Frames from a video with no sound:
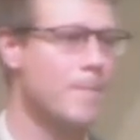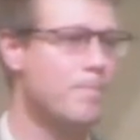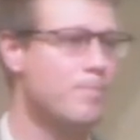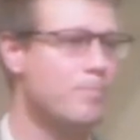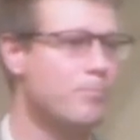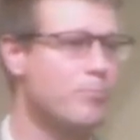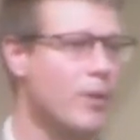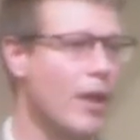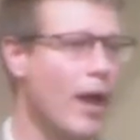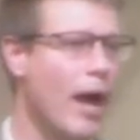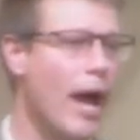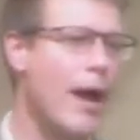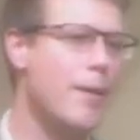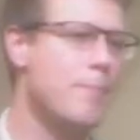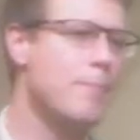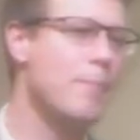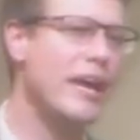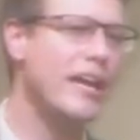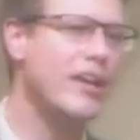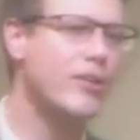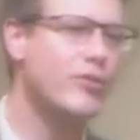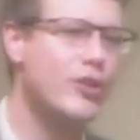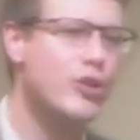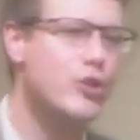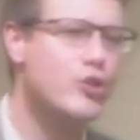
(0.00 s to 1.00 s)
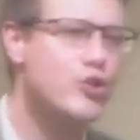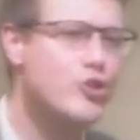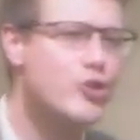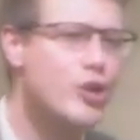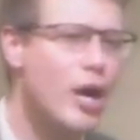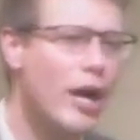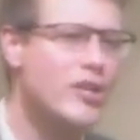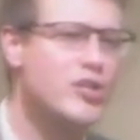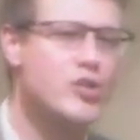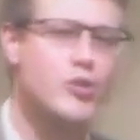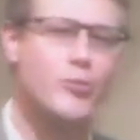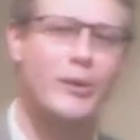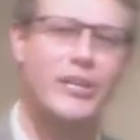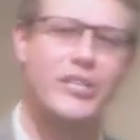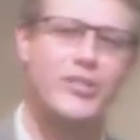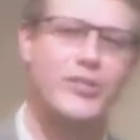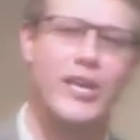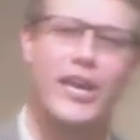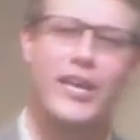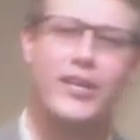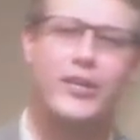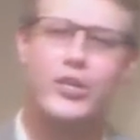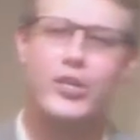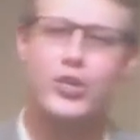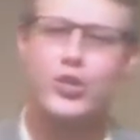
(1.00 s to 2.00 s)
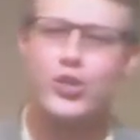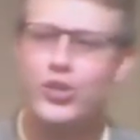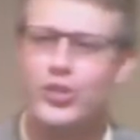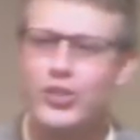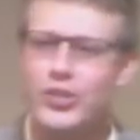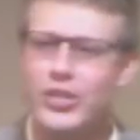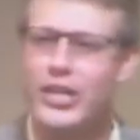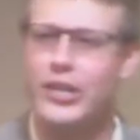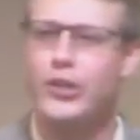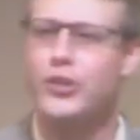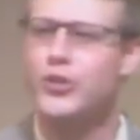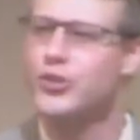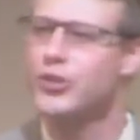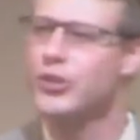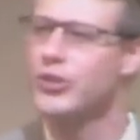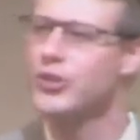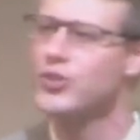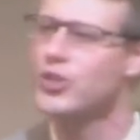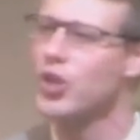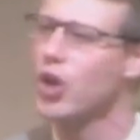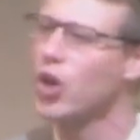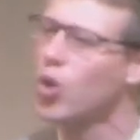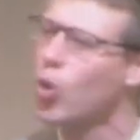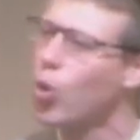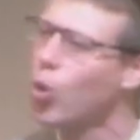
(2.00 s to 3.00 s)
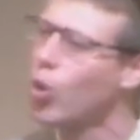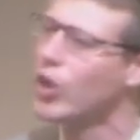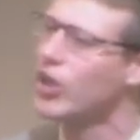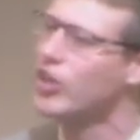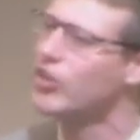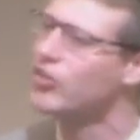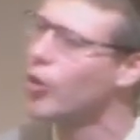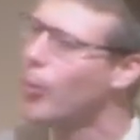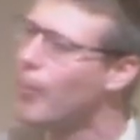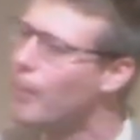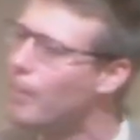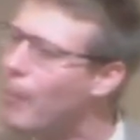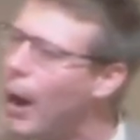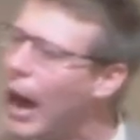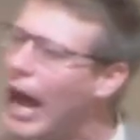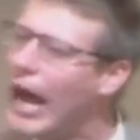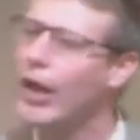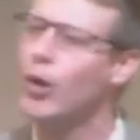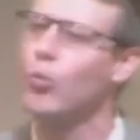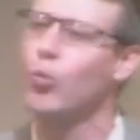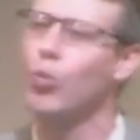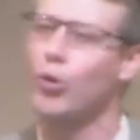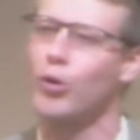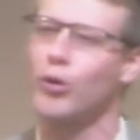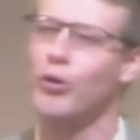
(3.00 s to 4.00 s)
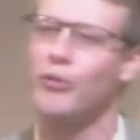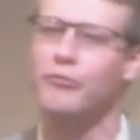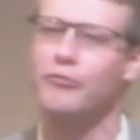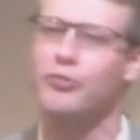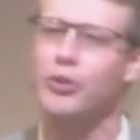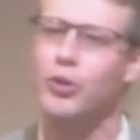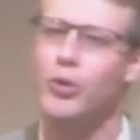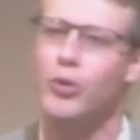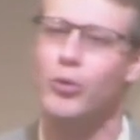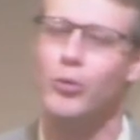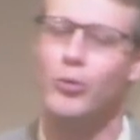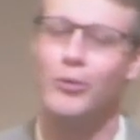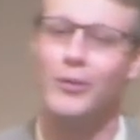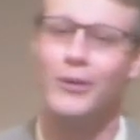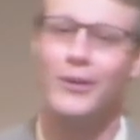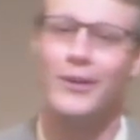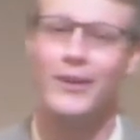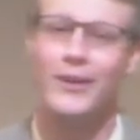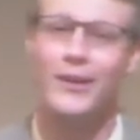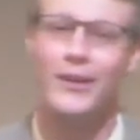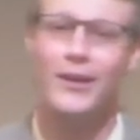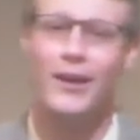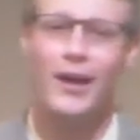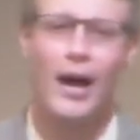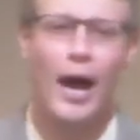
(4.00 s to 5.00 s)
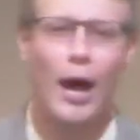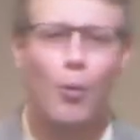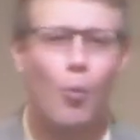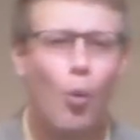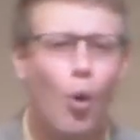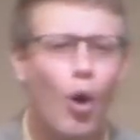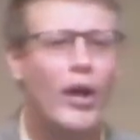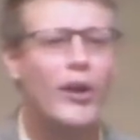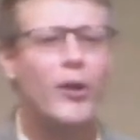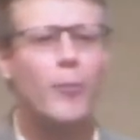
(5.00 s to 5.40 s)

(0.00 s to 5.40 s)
I make the judgments and distinctions according to my worldview. I want to be